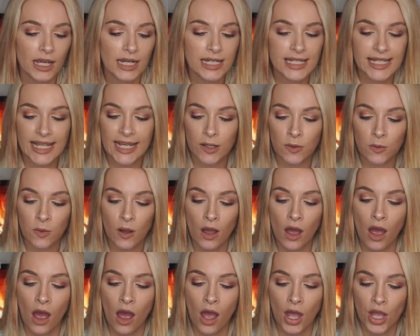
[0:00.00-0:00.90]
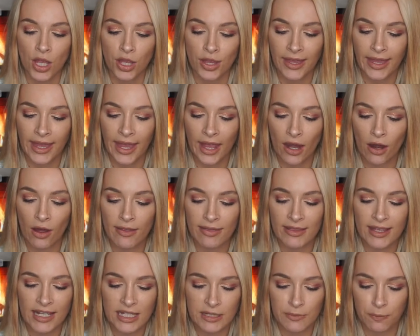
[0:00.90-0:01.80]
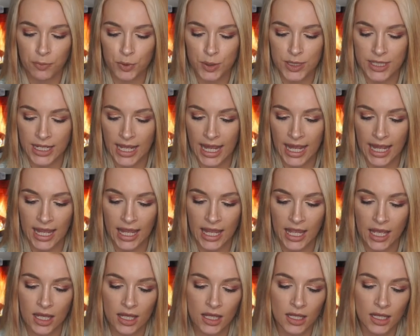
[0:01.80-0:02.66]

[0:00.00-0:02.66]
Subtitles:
deal. You get like this body